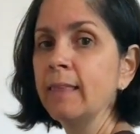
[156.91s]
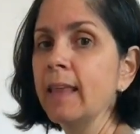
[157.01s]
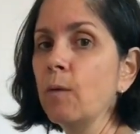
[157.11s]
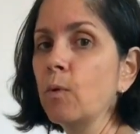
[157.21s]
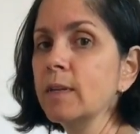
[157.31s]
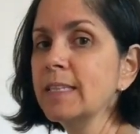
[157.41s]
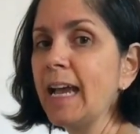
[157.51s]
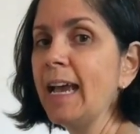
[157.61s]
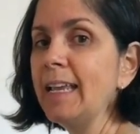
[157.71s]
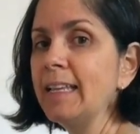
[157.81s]
that were
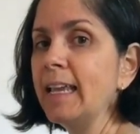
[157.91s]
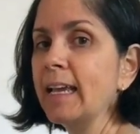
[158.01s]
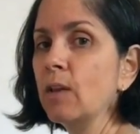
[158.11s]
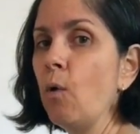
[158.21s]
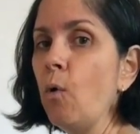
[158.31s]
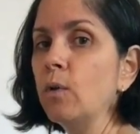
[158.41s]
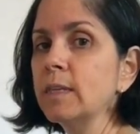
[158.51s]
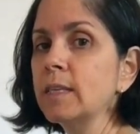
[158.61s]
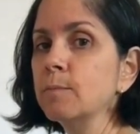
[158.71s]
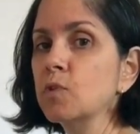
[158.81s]
tightening and
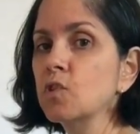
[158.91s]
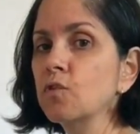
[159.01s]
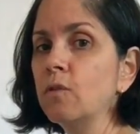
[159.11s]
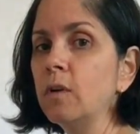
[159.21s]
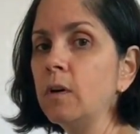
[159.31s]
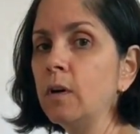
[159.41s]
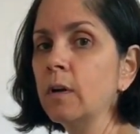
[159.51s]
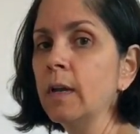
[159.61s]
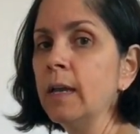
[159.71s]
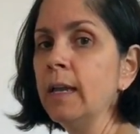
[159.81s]
holding them strong